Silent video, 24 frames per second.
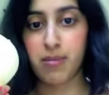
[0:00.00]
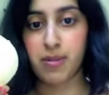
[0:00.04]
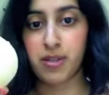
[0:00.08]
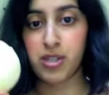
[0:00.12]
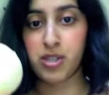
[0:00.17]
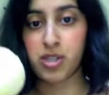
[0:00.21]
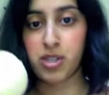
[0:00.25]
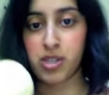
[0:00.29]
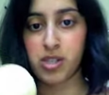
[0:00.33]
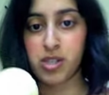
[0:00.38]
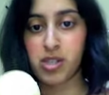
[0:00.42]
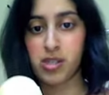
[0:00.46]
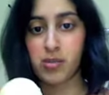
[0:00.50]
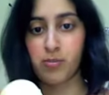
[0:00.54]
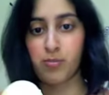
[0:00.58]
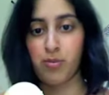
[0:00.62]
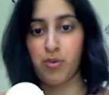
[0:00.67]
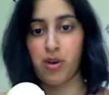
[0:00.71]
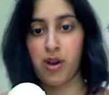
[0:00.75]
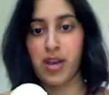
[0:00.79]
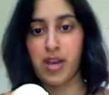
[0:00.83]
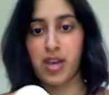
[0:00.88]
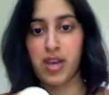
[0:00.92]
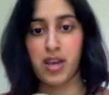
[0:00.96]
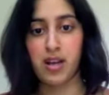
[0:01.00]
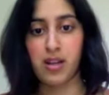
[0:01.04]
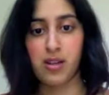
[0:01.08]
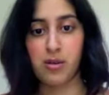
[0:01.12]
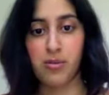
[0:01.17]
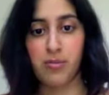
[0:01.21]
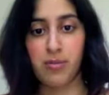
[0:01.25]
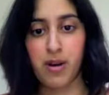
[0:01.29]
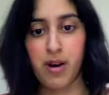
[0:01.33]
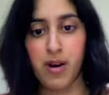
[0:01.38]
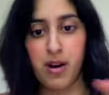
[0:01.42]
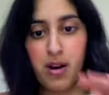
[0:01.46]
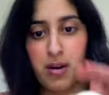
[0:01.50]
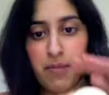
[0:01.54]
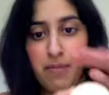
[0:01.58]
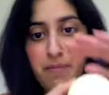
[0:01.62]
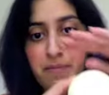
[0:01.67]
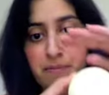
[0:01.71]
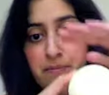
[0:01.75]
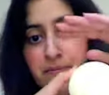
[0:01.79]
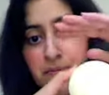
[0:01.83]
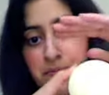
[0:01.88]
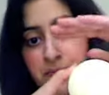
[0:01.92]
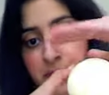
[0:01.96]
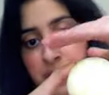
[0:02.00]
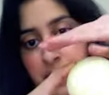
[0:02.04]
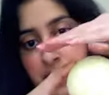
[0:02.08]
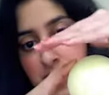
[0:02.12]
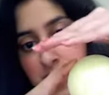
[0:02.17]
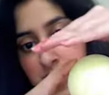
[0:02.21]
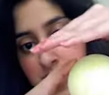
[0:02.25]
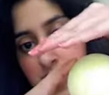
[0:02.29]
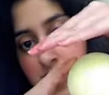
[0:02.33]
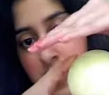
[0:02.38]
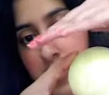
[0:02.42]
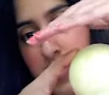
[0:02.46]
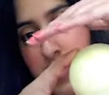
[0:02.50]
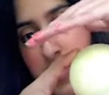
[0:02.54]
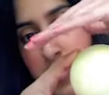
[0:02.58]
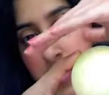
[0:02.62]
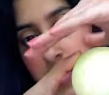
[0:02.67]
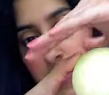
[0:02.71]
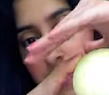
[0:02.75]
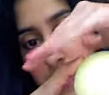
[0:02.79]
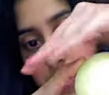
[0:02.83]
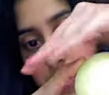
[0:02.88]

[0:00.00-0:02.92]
It's just this bright yellow balm. Let's see if